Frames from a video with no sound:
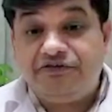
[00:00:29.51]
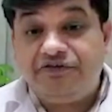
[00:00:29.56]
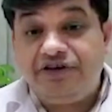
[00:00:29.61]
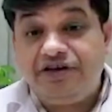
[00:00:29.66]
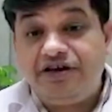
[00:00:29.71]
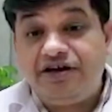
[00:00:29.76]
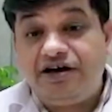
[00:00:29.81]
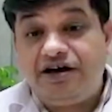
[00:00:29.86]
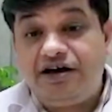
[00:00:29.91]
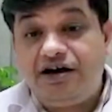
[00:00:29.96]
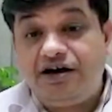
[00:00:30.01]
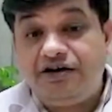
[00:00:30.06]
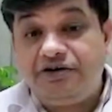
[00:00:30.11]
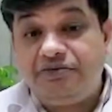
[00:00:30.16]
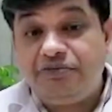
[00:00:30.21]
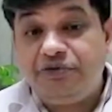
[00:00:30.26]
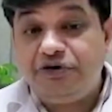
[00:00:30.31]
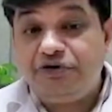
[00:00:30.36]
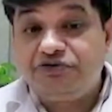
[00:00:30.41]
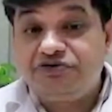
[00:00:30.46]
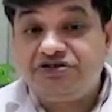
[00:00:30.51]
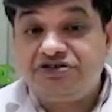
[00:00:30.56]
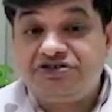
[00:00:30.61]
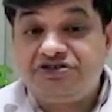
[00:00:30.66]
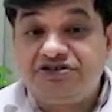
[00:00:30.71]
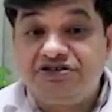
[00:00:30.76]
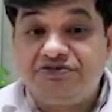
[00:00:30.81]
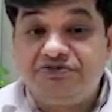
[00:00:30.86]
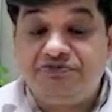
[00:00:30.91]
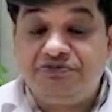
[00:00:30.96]
where our immune
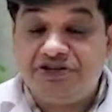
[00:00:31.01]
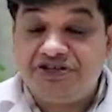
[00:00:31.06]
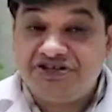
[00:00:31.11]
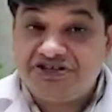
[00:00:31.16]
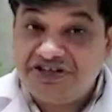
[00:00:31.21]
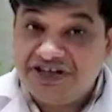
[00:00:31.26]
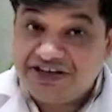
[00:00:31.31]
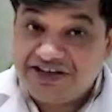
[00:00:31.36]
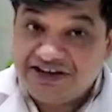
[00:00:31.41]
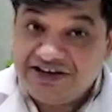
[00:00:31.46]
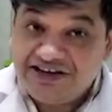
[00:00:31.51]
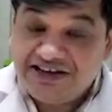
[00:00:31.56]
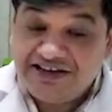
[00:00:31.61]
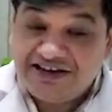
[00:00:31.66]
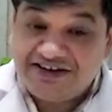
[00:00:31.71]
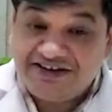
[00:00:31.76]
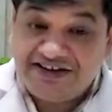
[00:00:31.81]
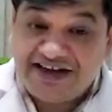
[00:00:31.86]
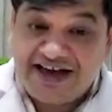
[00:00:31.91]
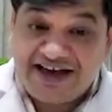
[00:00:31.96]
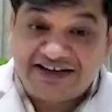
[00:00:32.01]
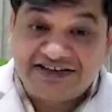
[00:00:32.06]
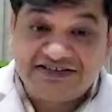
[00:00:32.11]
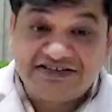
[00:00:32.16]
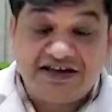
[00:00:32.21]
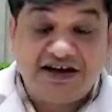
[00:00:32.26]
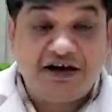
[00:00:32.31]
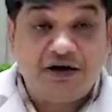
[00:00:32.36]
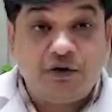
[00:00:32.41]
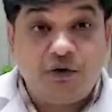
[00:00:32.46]
system mistakenly
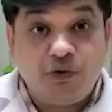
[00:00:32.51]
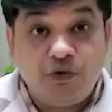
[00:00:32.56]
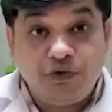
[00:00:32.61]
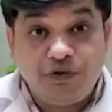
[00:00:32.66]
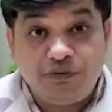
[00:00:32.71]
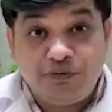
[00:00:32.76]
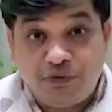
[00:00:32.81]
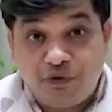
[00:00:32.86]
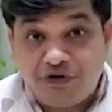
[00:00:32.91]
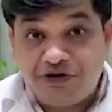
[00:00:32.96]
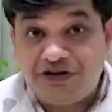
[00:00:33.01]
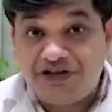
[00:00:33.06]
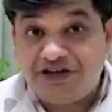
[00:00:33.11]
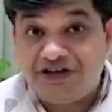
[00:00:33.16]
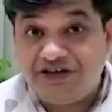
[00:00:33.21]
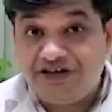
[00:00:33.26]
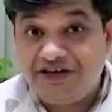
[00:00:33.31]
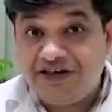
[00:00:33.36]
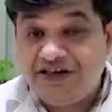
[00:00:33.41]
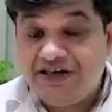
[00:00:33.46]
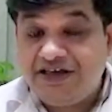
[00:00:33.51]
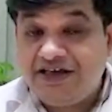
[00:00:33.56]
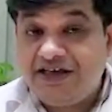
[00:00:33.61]
attacks our own body,